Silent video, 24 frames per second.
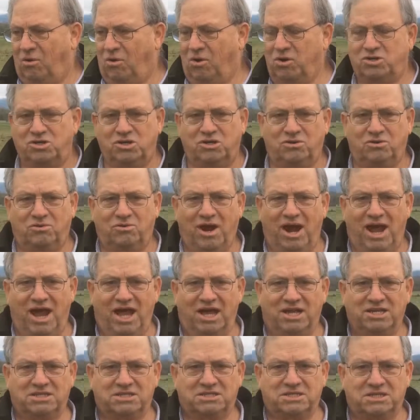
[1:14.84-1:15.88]
orchard
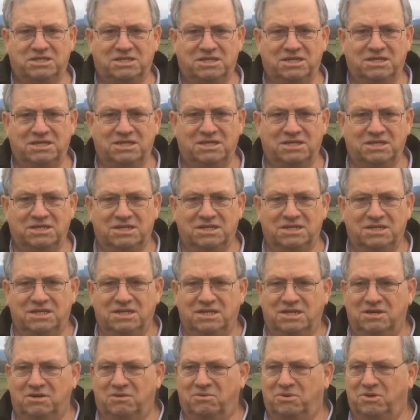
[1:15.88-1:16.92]
grass,
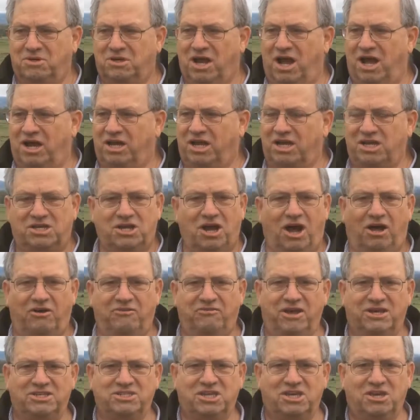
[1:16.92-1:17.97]
we're talking tall
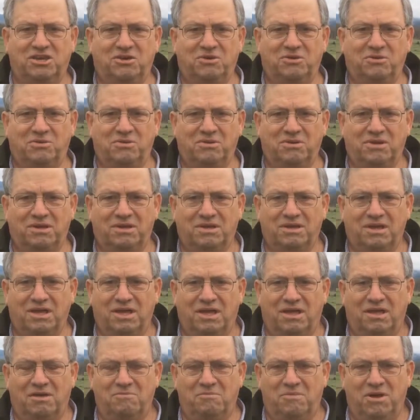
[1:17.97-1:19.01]
fescue,
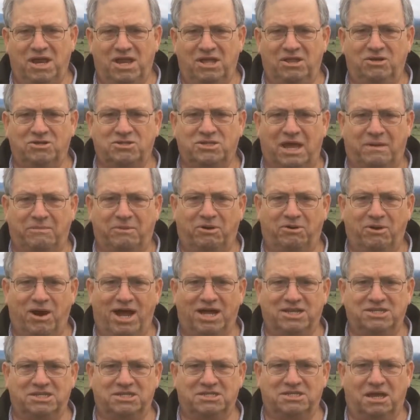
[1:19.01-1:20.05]
many of those type of
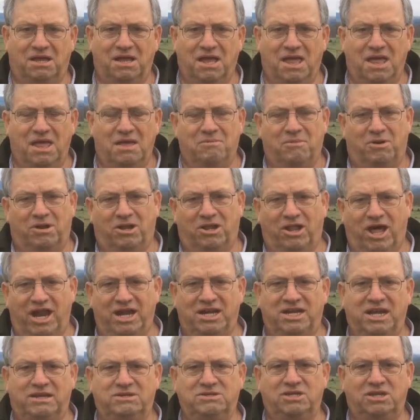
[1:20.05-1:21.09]
grasses. But a lot
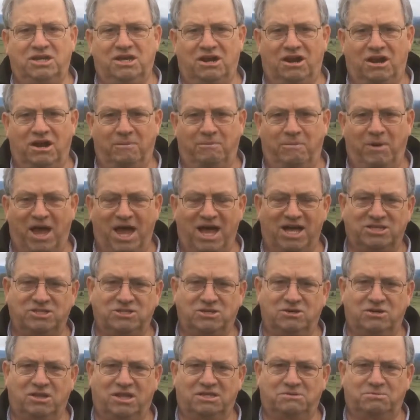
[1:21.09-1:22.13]
of times you get on a
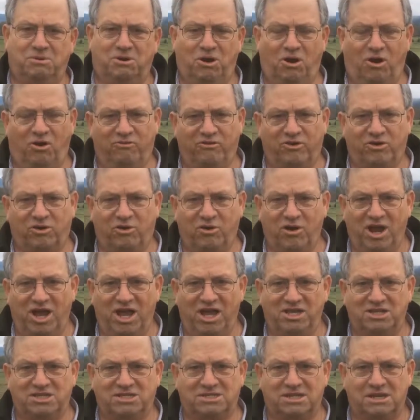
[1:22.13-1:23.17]
pasture that's been
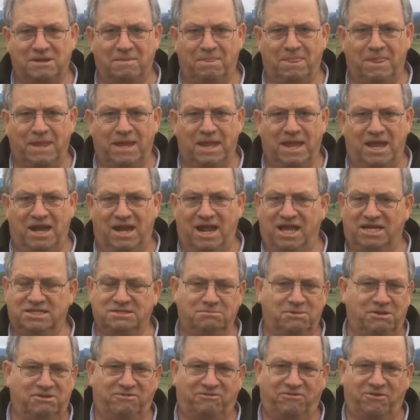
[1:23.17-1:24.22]
overgrazed and
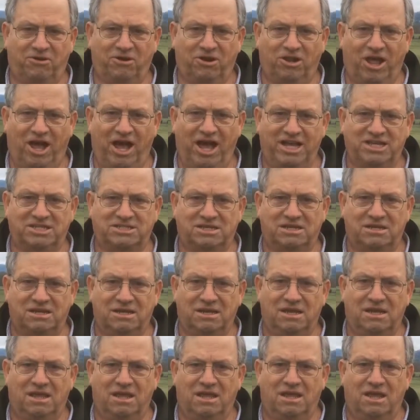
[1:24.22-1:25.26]
hasn't been fertilized,
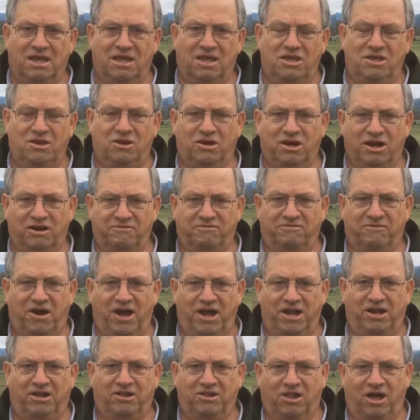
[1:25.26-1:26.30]
you're going to
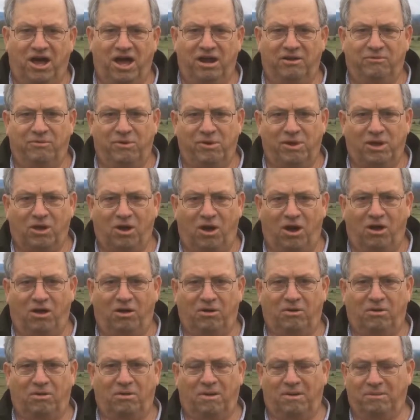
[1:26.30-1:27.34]
find a lot of what we
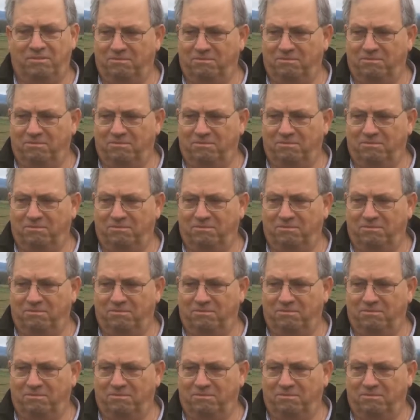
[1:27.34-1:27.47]
call